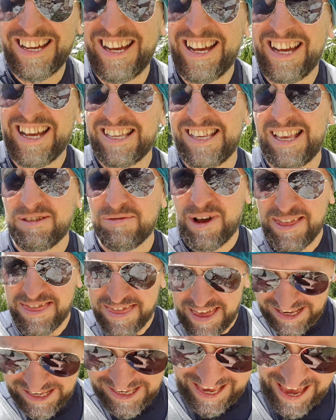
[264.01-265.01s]
this is where
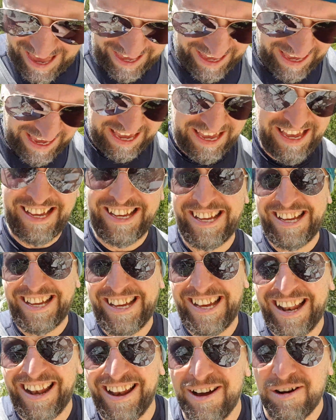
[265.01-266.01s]
things get
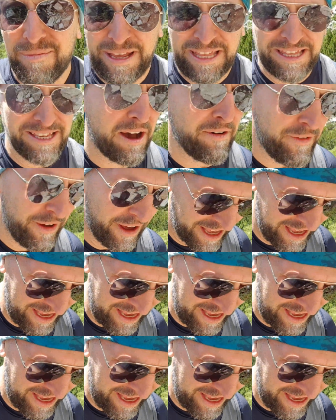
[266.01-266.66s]
a little bit tougher.